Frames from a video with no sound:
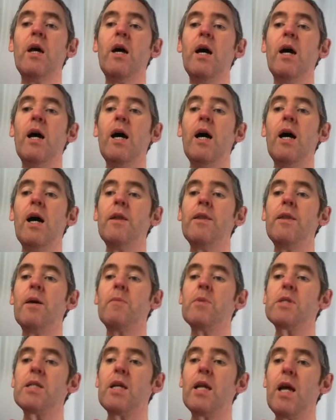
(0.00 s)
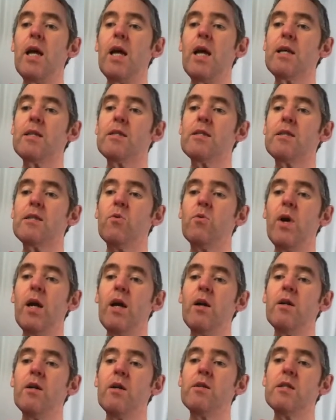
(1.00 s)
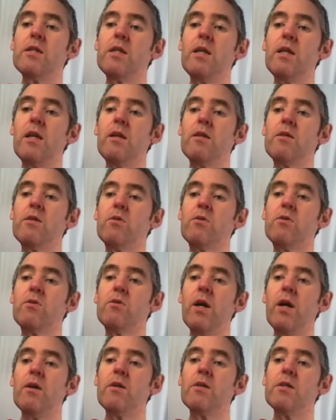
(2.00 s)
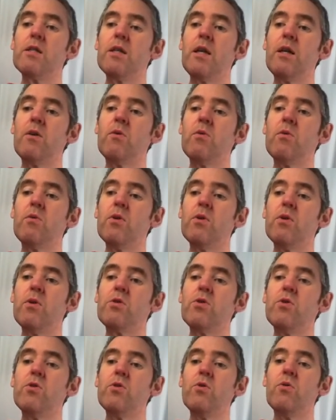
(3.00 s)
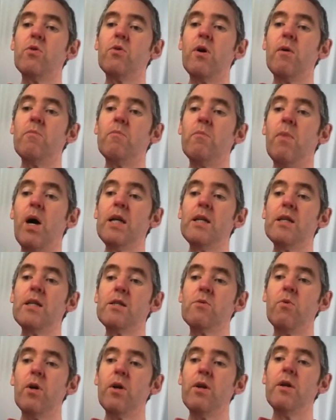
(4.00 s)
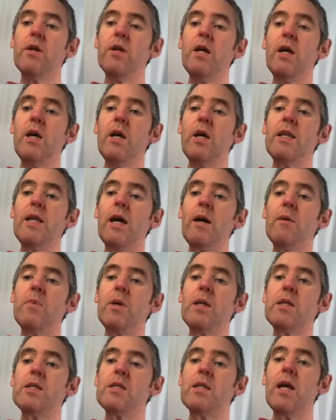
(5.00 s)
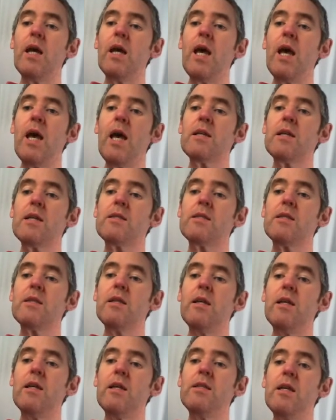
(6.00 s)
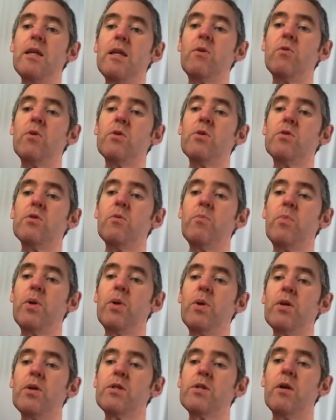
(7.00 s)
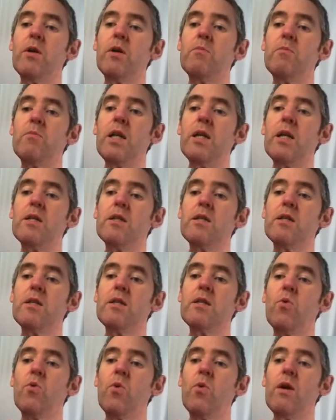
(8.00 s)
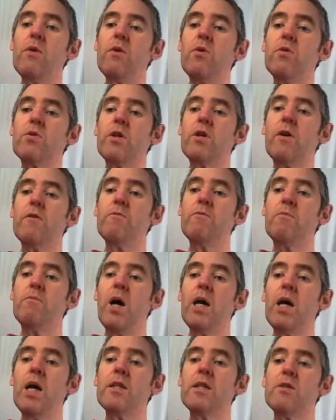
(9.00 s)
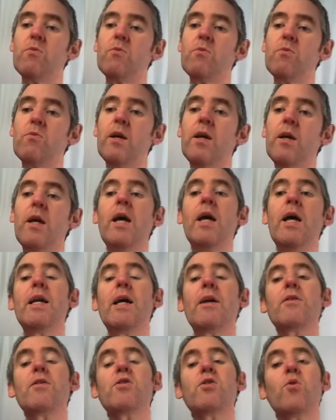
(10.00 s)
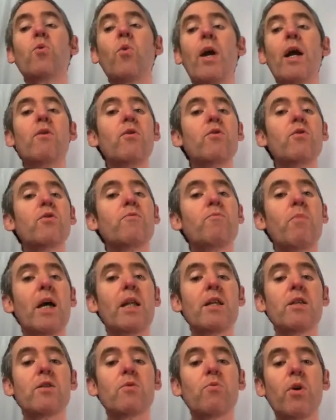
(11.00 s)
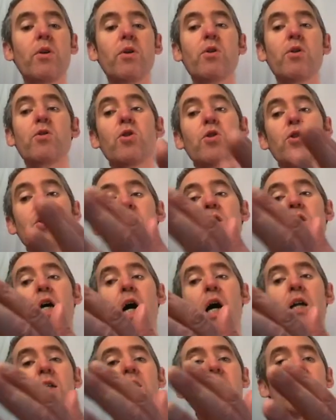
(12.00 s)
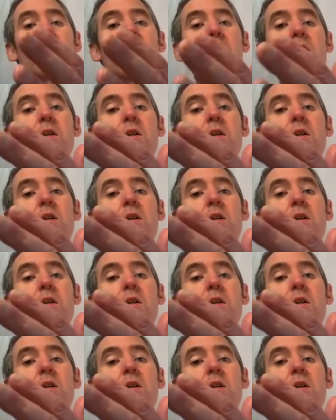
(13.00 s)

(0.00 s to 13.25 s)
that means that x squared is equal to a minus 1. That means that x is equal to plus or minus the square root of minus 1. Now, the square root of minus 1 does not,